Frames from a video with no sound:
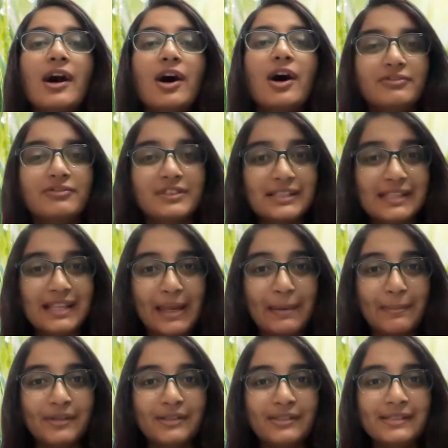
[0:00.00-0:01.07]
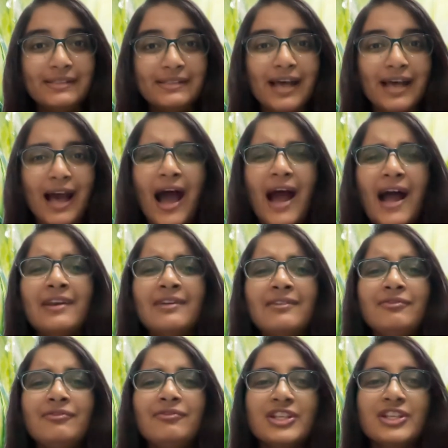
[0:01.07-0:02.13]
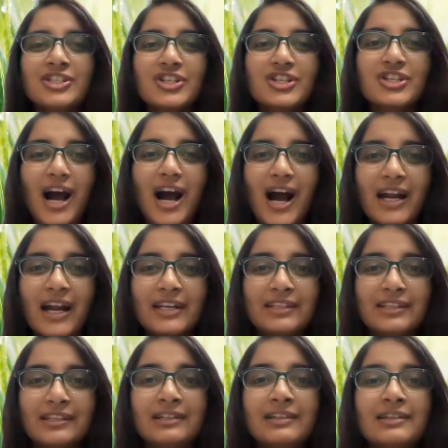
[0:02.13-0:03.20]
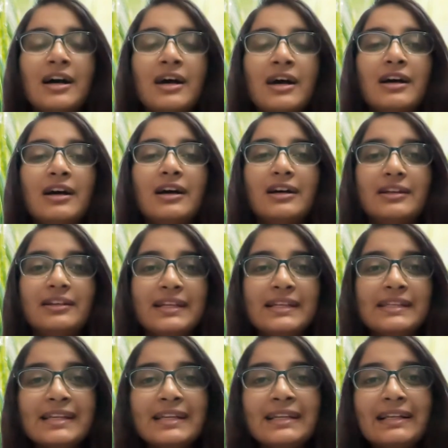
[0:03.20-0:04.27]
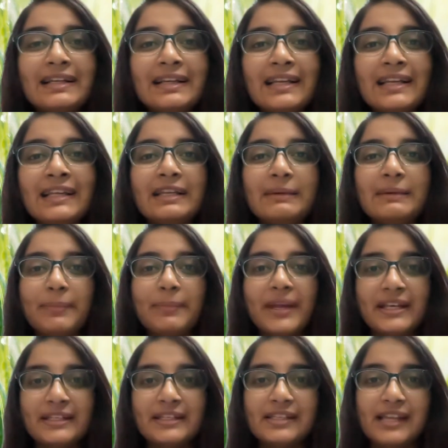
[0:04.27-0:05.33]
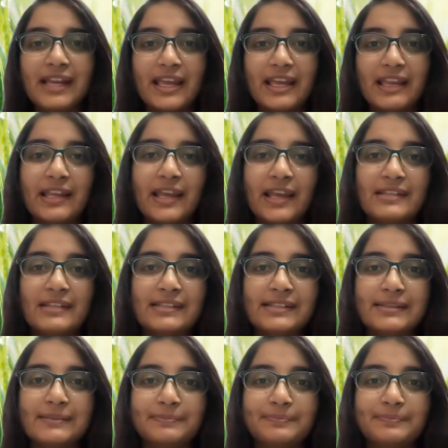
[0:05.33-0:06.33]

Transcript: of the syllabus, and which are the recently repeated areas.